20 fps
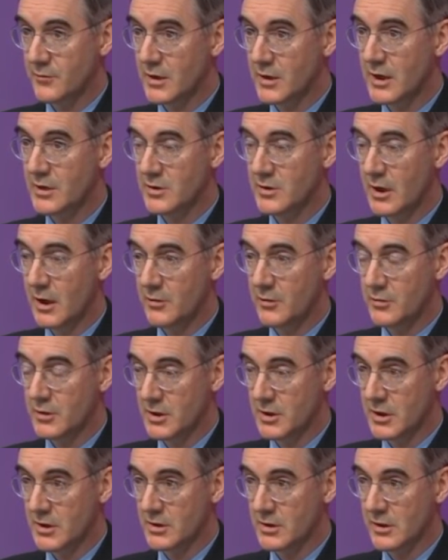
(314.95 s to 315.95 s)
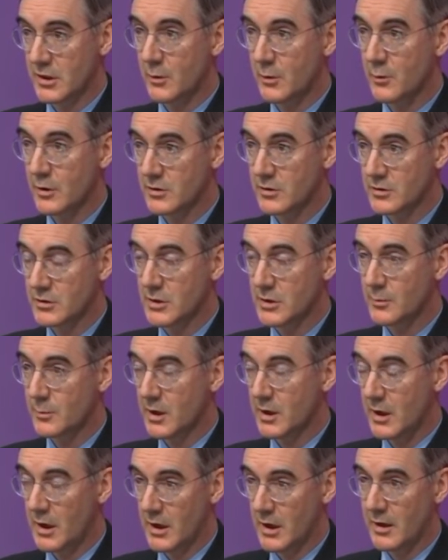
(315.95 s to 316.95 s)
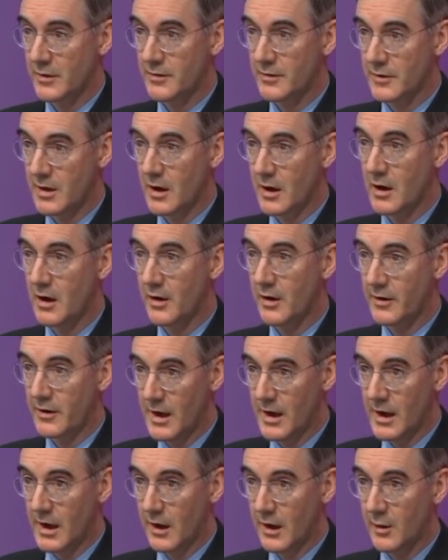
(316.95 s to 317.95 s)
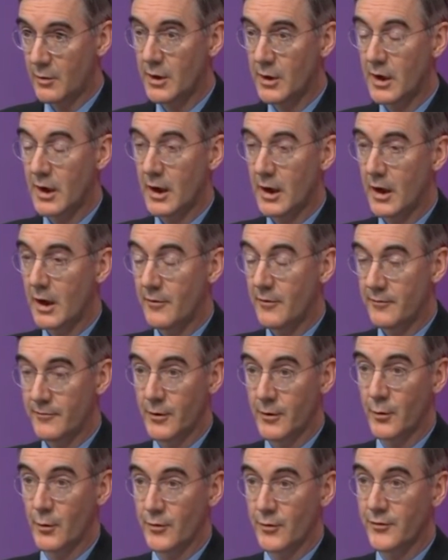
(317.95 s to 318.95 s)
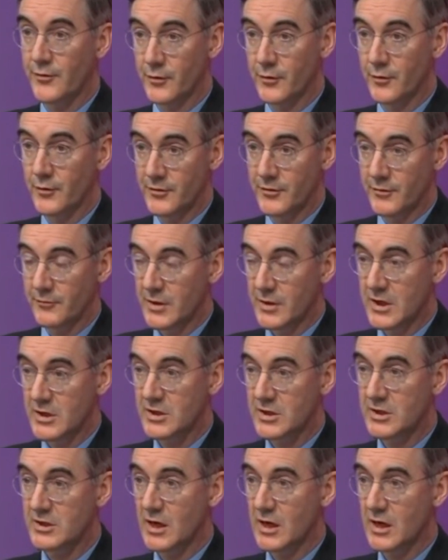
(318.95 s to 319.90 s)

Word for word: rates 100 years ago were considerably higher than they are now uh, for all sorts it of reasons,